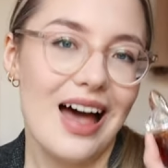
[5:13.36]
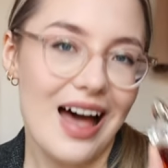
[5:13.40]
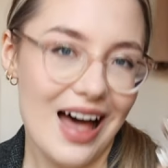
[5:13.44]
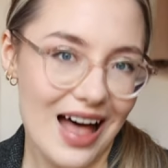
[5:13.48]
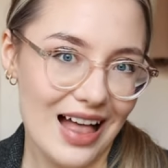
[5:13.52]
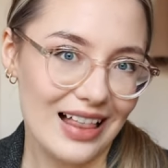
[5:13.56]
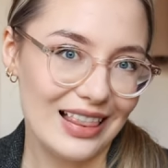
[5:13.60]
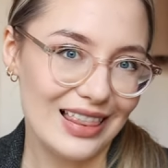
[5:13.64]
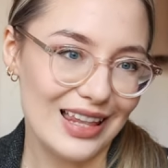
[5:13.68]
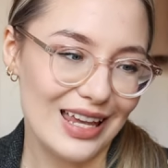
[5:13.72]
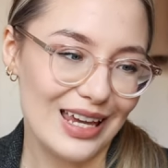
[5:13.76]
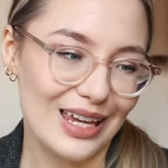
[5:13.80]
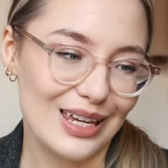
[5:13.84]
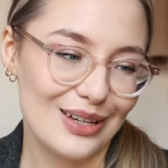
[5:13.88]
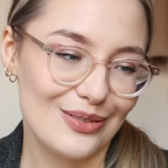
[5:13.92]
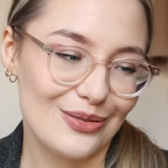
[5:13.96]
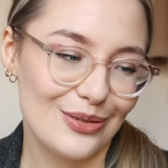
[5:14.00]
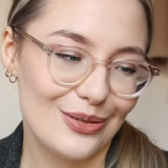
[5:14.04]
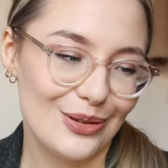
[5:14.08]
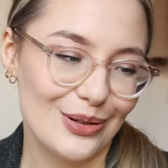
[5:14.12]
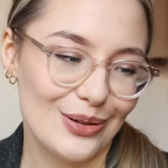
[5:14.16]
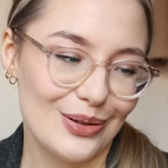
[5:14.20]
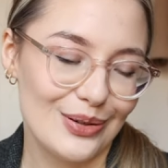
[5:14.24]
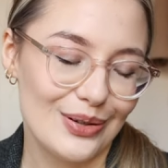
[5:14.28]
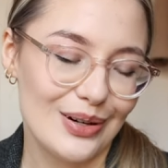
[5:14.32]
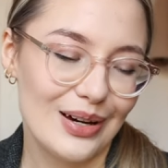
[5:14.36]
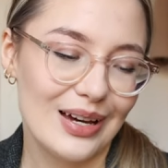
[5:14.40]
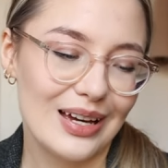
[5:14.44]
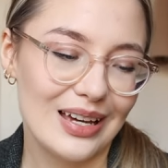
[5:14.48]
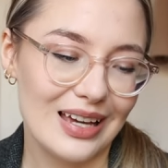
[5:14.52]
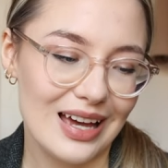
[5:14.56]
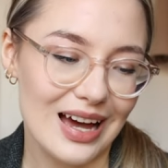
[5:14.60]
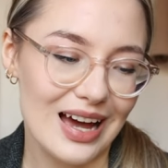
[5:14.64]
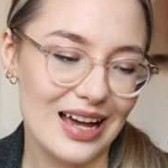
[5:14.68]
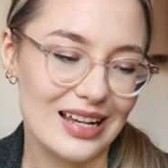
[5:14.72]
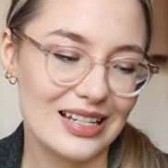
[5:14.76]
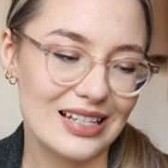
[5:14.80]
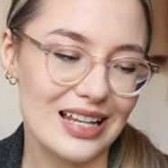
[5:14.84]
I'll link it for you
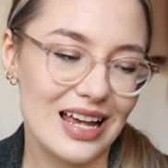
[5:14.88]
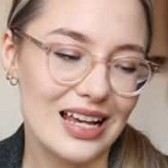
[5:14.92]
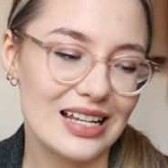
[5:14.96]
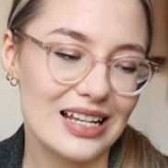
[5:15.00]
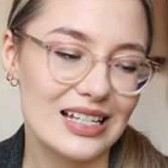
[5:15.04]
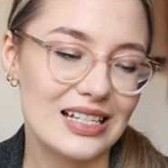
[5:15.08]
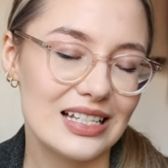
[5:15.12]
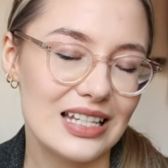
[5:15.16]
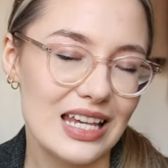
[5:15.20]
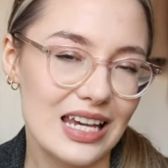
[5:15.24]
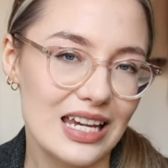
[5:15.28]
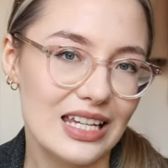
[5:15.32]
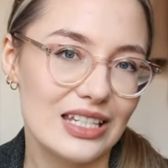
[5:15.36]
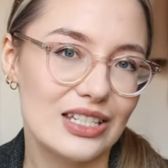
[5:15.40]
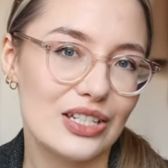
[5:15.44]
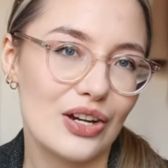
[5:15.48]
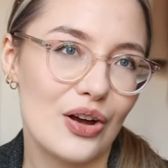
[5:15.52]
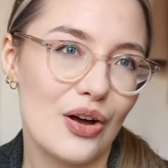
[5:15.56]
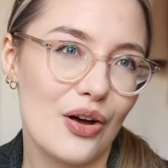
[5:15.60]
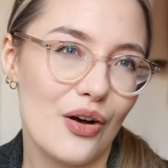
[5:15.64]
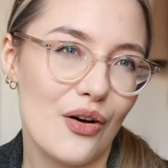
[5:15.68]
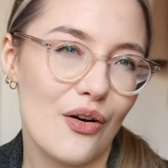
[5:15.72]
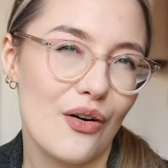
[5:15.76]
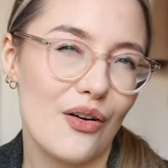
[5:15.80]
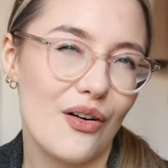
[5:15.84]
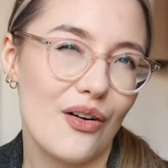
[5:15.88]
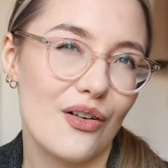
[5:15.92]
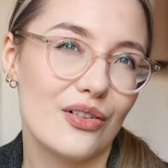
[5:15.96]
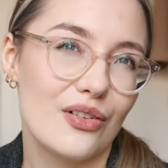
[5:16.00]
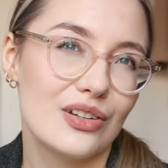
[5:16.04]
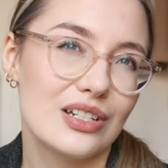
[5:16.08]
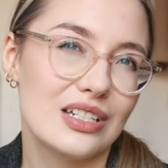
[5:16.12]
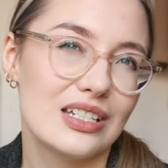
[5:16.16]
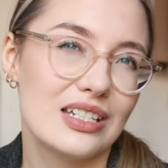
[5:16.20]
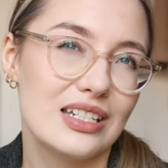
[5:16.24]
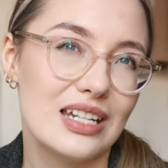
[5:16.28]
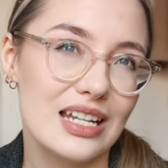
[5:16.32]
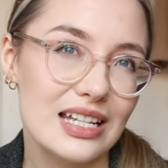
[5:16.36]
guys. I see it
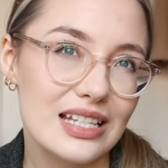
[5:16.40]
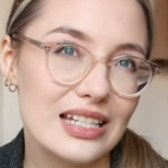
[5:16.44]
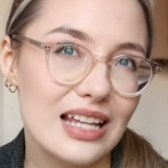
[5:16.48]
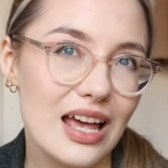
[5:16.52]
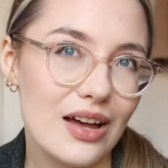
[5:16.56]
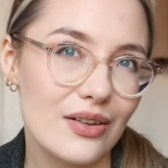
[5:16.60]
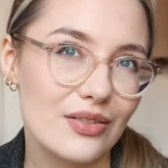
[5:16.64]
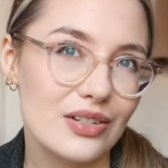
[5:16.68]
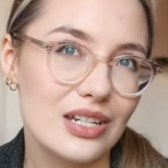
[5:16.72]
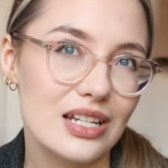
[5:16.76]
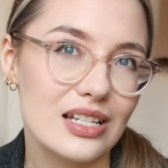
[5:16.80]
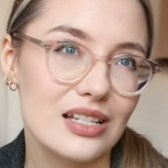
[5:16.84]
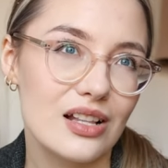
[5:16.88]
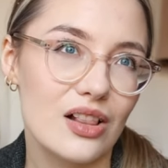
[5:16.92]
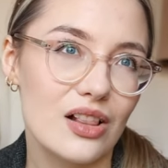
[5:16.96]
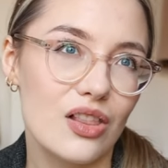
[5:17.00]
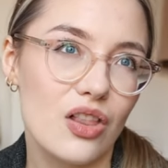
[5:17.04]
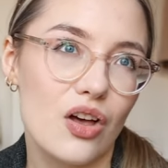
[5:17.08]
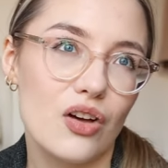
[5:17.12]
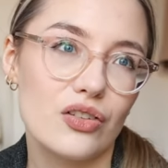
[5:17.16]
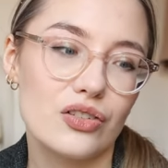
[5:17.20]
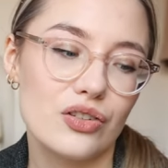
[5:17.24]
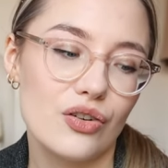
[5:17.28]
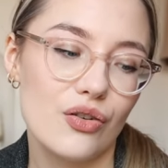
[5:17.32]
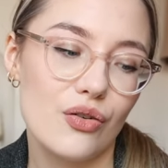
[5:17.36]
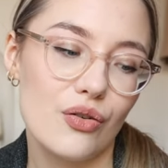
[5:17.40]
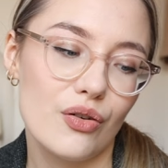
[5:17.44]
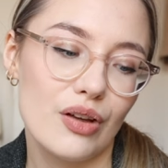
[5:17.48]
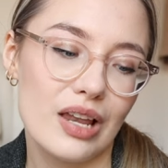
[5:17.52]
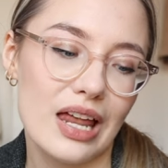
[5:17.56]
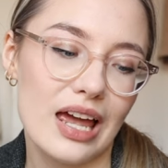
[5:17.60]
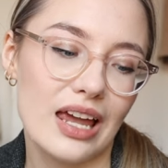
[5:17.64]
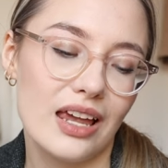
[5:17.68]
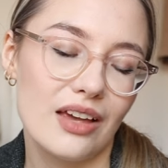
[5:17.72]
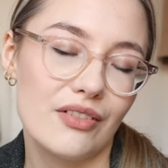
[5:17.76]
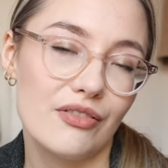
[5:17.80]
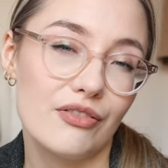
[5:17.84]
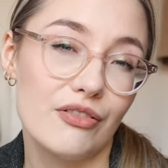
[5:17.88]
on discounters a lot, or
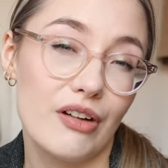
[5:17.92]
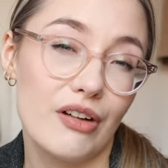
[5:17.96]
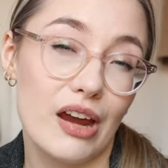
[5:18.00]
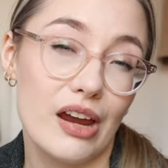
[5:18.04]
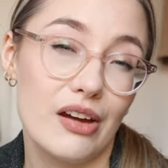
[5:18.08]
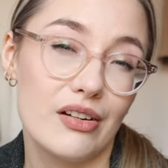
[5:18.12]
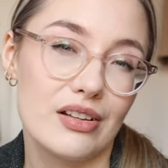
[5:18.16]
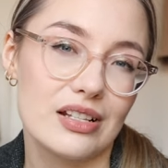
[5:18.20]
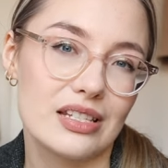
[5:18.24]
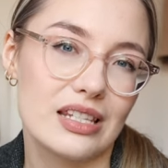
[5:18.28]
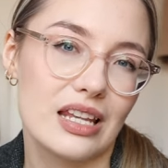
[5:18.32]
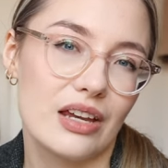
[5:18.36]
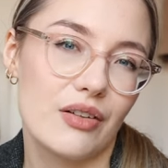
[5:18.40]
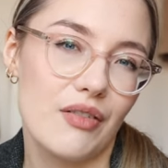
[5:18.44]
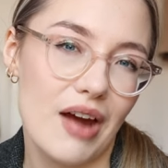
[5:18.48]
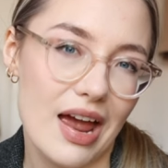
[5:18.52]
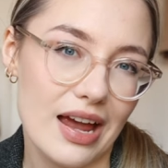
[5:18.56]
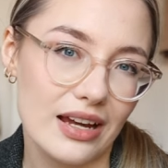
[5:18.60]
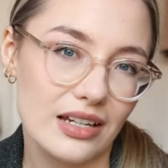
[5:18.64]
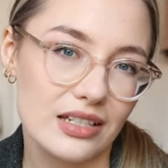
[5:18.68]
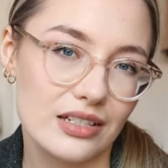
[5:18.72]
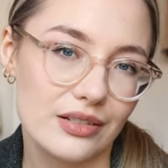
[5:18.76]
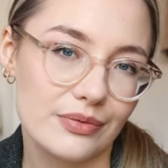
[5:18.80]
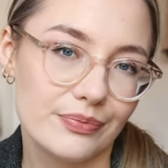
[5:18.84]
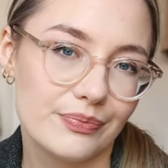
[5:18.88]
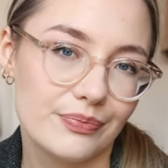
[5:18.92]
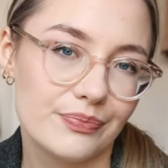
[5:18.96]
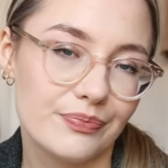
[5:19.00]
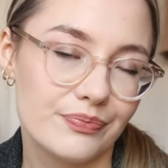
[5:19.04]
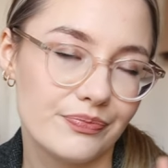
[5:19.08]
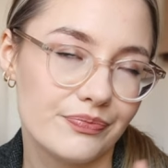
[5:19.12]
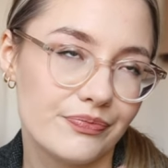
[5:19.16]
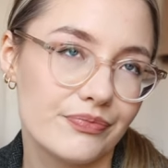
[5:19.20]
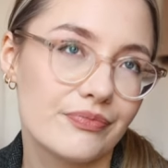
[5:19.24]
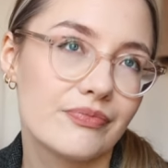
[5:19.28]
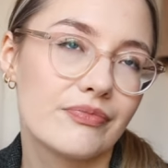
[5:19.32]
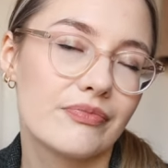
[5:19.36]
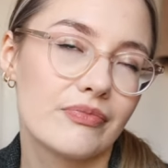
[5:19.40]
like Fragrance Direct.
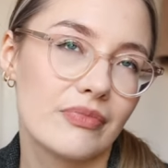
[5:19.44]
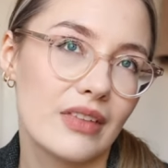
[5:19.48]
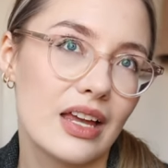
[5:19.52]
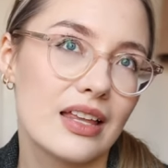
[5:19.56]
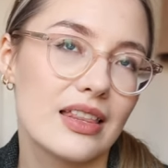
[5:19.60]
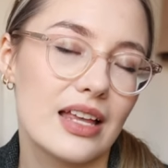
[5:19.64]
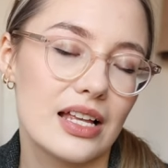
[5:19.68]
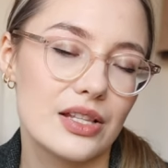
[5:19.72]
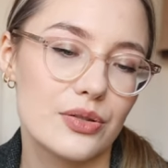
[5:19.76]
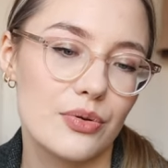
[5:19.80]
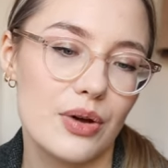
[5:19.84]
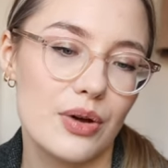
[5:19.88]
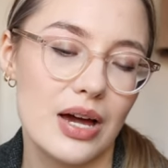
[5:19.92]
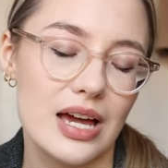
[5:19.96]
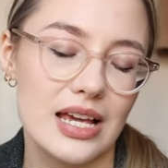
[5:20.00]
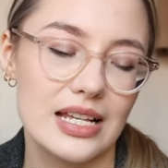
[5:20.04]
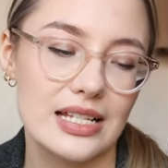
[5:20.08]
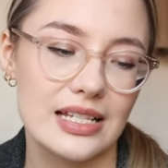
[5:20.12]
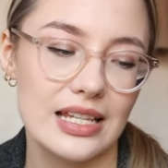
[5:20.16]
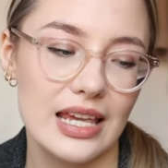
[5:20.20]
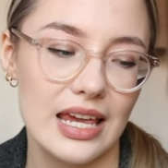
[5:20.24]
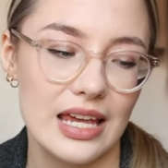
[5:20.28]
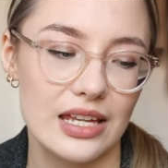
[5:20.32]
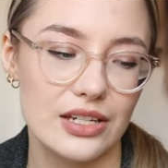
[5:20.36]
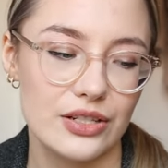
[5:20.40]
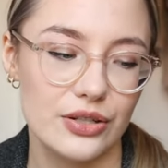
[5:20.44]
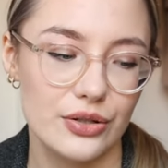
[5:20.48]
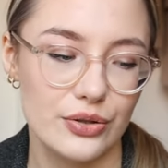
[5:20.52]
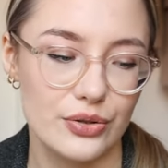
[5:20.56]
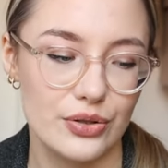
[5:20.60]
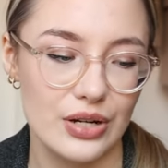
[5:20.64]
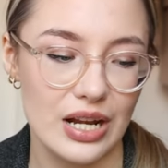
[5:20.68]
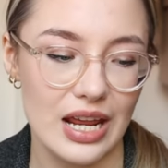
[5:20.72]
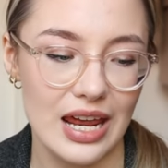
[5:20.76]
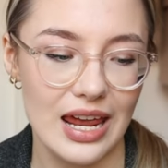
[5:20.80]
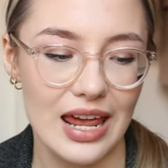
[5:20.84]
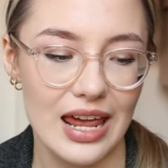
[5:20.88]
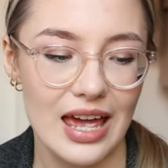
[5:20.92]
That's where I see it
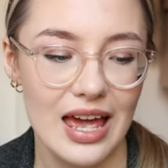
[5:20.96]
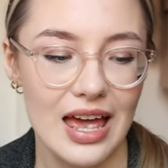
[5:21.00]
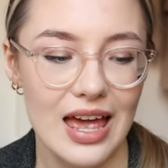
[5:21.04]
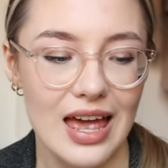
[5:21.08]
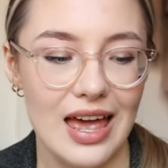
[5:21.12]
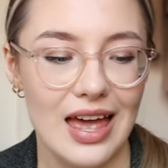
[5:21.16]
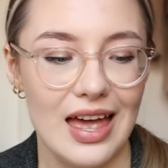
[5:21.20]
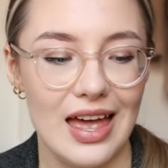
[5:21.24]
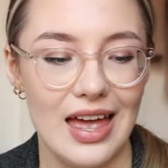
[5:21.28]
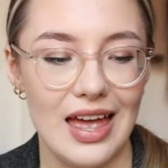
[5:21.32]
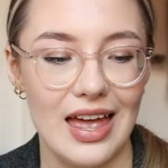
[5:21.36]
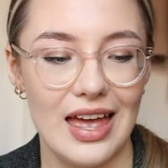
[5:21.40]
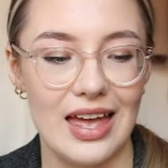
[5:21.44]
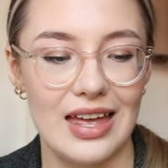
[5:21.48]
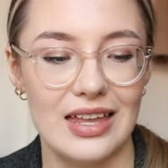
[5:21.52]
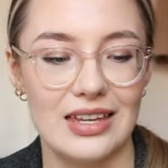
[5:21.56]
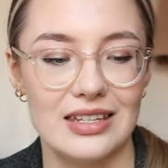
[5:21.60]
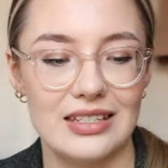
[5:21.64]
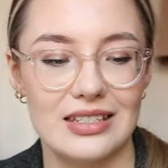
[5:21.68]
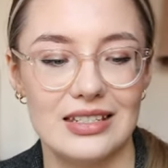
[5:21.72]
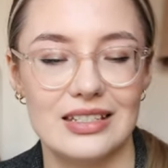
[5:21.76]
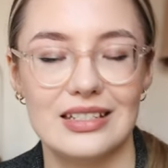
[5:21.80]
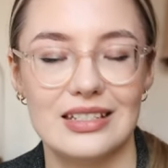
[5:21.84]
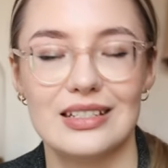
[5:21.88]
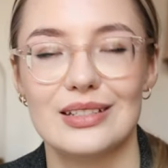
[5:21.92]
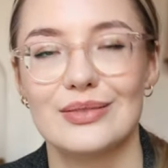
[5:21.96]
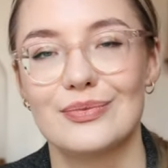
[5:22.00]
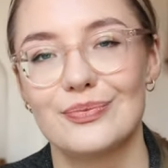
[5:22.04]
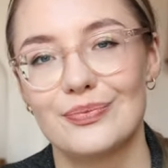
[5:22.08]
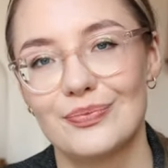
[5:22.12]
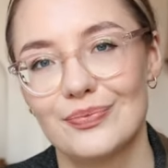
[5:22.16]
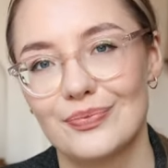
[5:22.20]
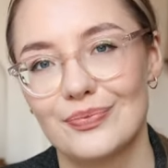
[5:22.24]
usually, and